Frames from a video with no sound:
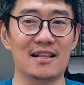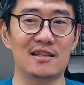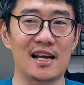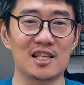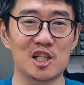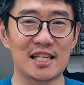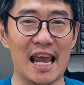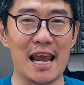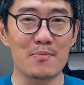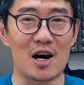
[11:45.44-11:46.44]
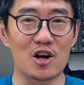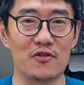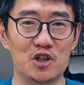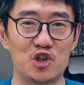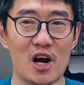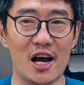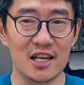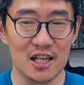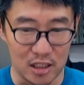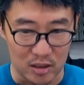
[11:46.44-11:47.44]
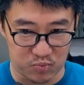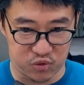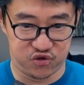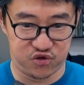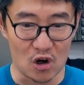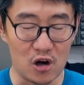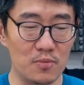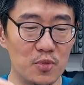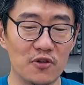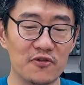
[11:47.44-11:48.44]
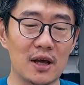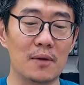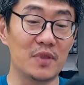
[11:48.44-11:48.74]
that just came out of a dryer. It's all poofed up.